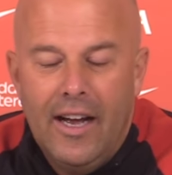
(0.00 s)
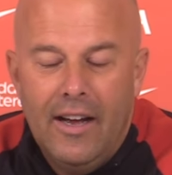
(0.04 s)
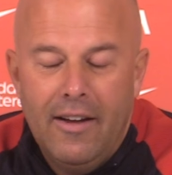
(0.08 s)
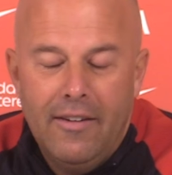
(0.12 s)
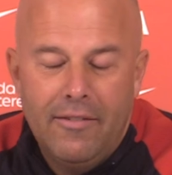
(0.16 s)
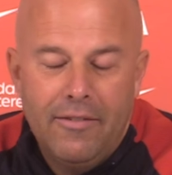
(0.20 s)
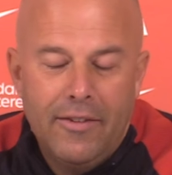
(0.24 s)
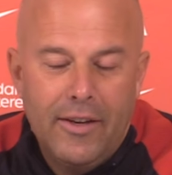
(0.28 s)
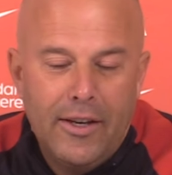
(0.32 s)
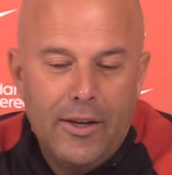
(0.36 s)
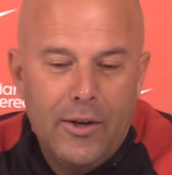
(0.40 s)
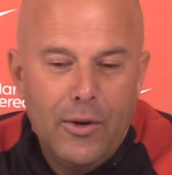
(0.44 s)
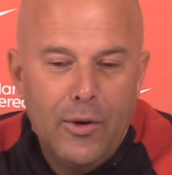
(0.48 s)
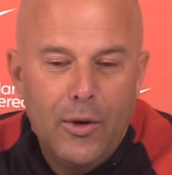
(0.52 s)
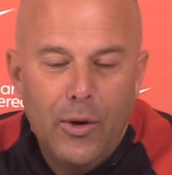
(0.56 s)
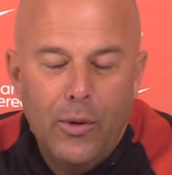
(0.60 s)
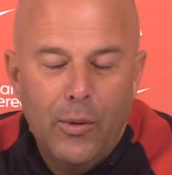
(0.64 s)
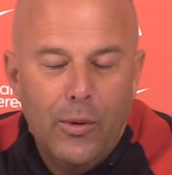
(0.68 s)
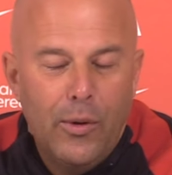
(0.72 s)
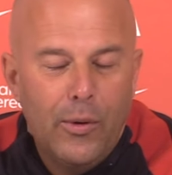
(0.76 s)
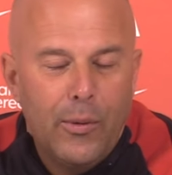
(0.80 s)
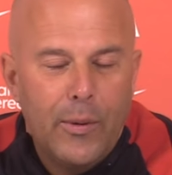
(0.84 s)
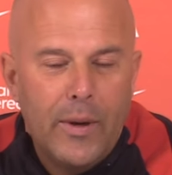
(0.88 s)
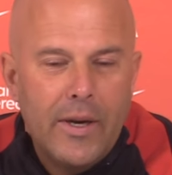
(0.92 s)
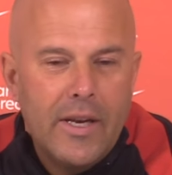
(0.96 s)
I think you know
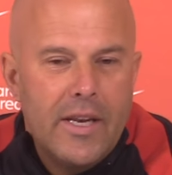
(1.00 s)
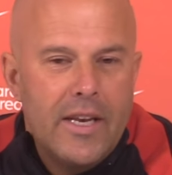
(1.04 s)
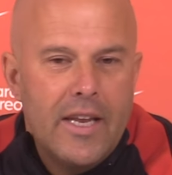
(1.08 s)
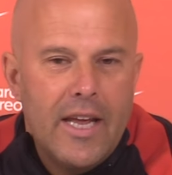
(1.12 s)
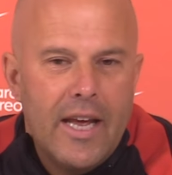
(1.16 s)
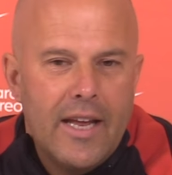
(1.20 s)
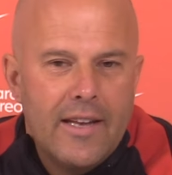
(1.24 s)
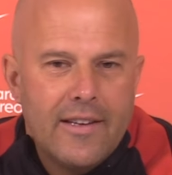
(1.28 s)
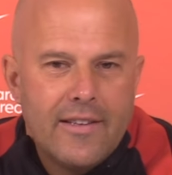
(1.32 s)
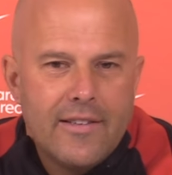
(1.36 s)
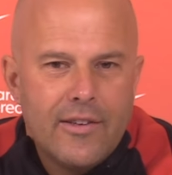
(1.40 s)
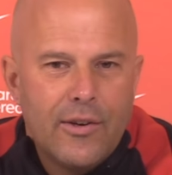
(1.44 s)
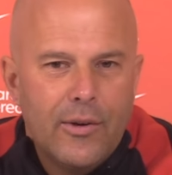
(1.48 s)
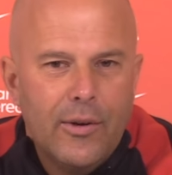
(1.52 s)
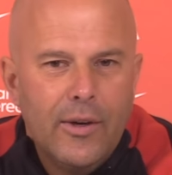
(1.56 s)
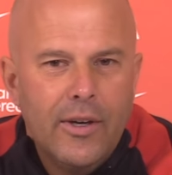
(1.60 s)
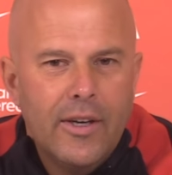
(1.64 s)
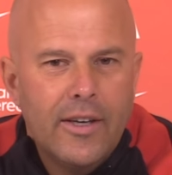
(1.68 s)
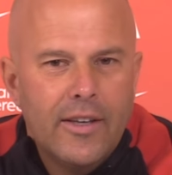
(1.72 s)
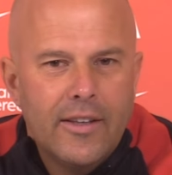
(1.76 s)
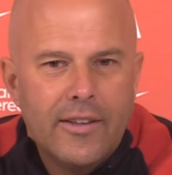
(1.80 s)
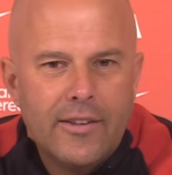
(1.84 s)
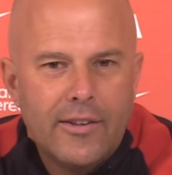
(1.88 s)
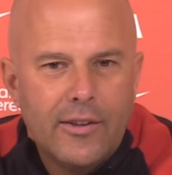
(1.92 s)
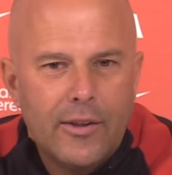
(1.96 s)
already the answer.
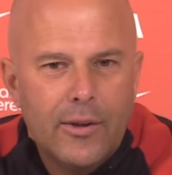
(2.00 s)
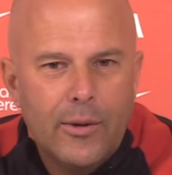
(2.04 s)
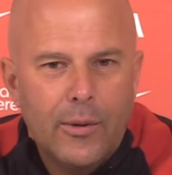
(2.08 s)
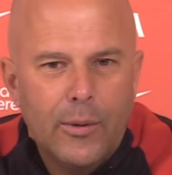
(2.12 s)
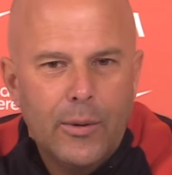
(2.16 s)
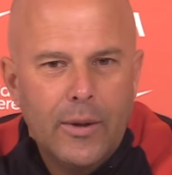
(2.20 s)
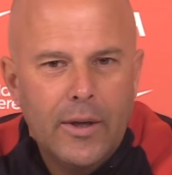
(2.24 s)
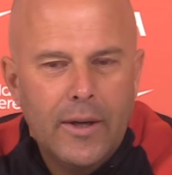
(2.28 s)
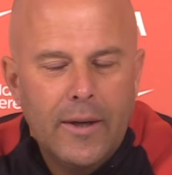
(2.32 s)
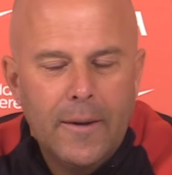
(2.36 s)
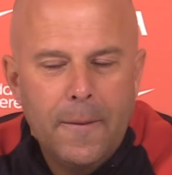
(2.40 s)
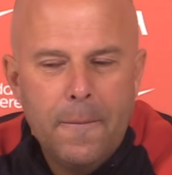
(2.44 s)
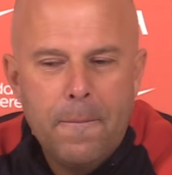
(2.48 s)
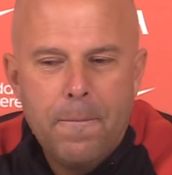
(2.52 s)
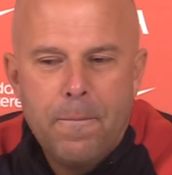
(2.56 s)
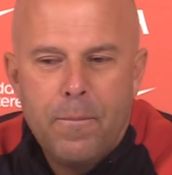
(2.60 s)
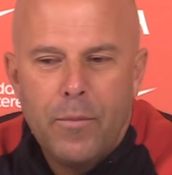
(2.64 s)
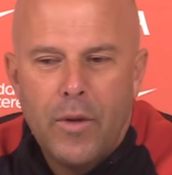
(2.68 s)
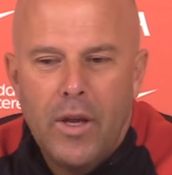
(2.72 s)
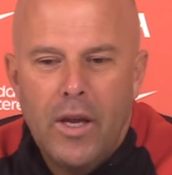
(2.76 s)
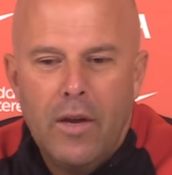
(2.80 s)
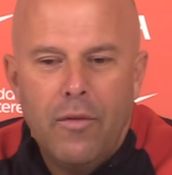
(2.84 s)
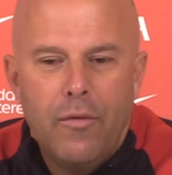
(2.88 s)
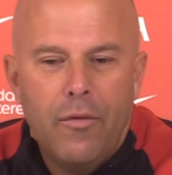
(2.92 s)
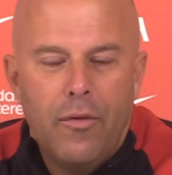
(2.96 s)
So um,
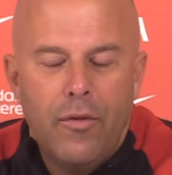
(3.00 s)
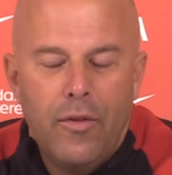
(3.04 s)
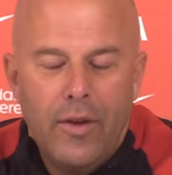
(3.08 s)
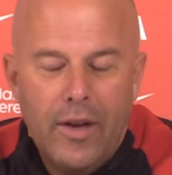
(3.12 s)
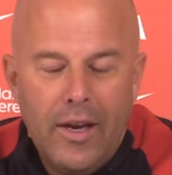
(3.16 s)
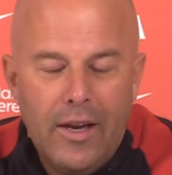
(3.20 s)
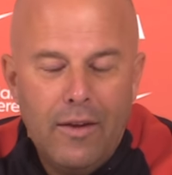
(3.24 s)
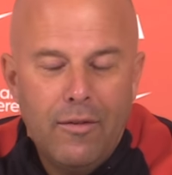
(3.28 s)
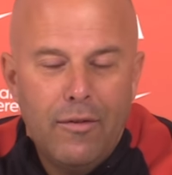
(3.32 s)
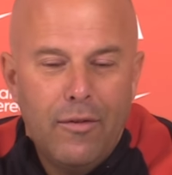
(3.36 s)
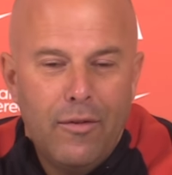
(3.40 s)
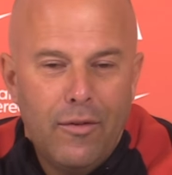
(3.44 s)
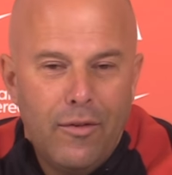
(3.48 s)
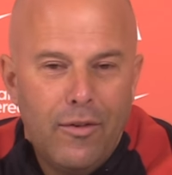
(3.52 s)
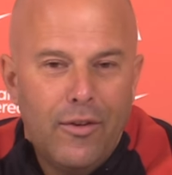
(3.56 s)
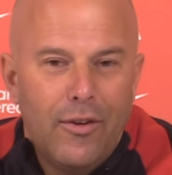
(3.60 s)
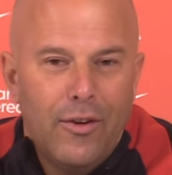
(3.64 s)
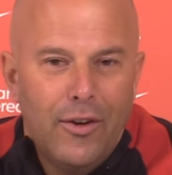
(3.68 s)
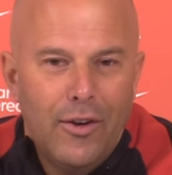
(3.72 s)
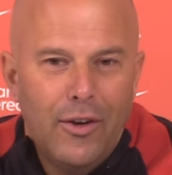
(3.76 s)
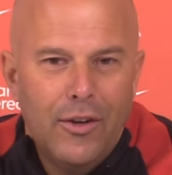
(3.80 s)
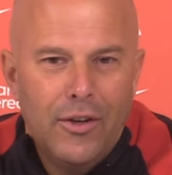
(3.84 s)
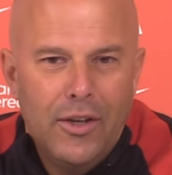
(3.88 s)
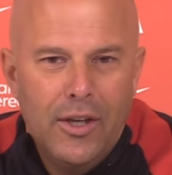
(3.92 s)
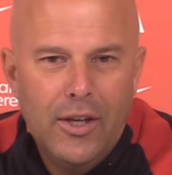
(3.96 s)
if if
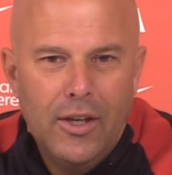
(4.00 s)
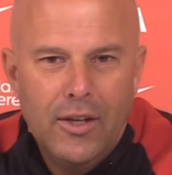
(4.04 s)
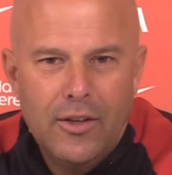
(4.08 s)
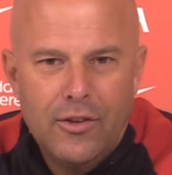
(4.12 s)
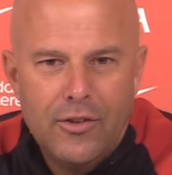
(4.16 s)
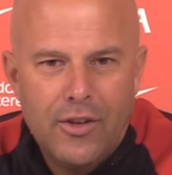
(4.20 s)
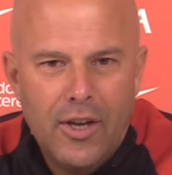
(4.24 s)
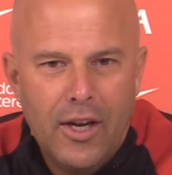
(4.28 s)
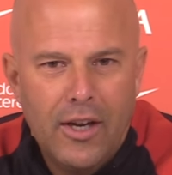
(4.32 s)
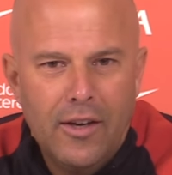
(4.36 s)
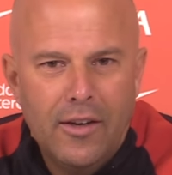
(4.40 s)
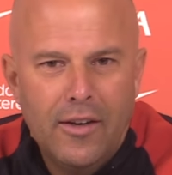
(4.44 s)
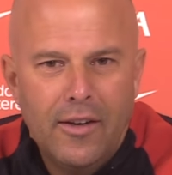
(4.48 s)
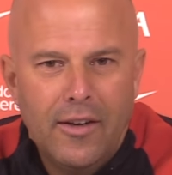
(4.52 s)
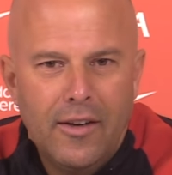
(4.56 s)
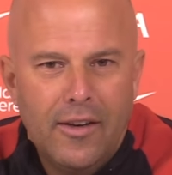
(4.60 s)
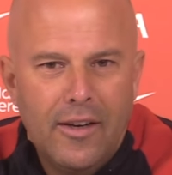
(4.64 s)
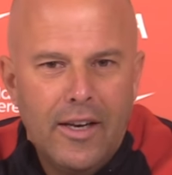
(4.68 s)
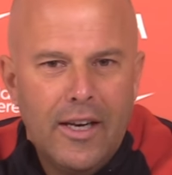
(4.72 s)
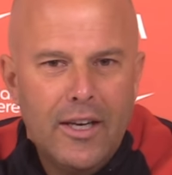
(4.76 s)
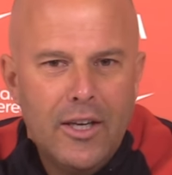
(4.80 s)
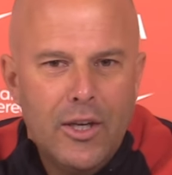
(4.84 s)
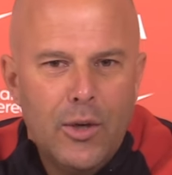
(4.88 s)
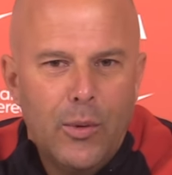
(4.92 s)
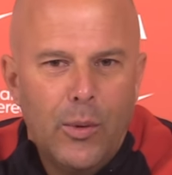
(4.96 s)
a deal is done,
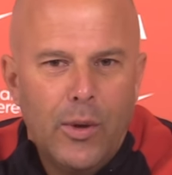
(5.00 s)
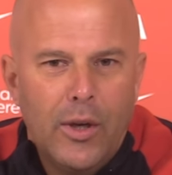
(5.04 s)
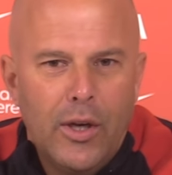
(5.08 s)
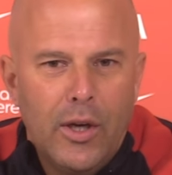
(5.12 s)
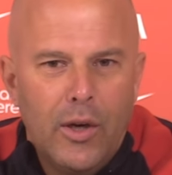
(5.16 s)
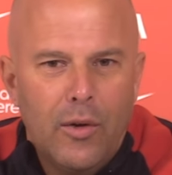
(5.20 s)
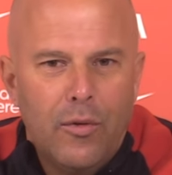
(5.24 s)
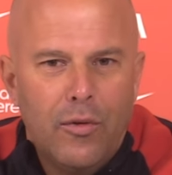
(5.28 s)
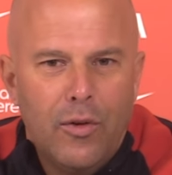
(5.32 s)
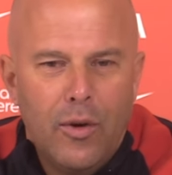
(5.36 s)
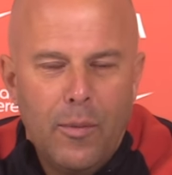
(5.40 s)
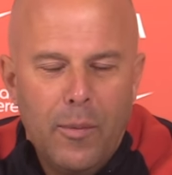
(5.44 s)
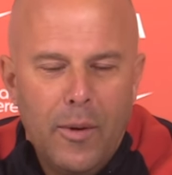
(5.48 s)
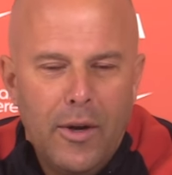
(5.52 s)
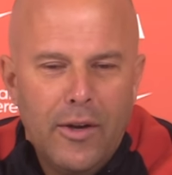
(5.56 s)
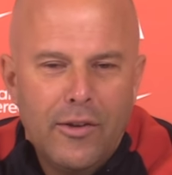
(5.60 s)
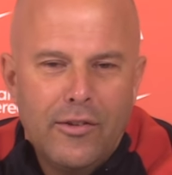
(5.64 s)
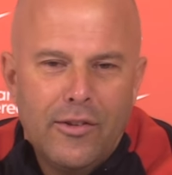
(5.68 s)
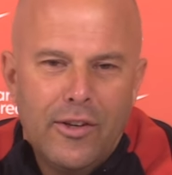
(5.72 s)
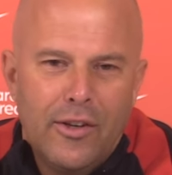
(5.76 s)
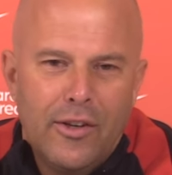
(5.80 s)
then you will hear from us.